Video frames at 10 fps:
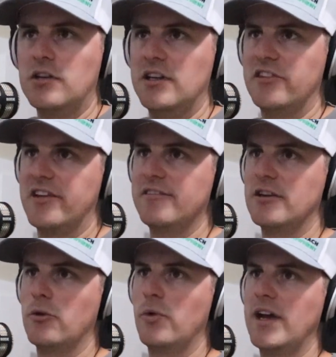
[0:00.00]
is
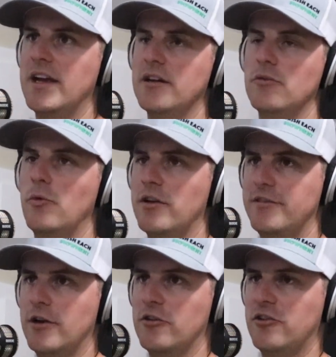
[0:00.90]
giving away one of
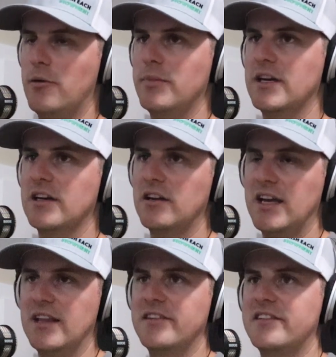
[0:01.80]
their sharpening
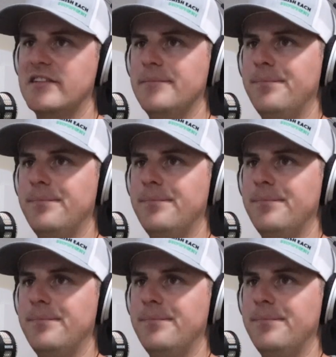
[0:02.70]
kits.